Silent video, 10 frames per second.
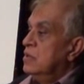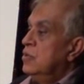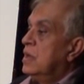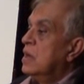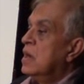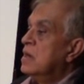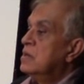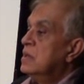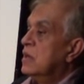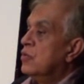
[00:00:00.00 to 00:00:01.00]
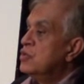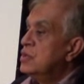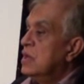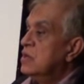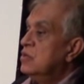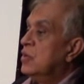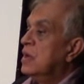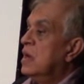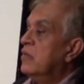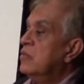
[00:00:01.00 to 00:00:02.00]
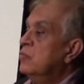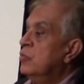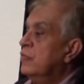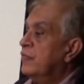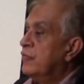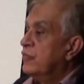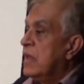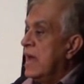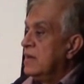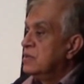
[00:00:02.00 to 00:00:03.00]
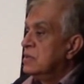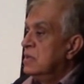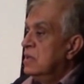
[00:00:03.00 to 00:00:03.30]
You cannot negotiate. You cannot remove that.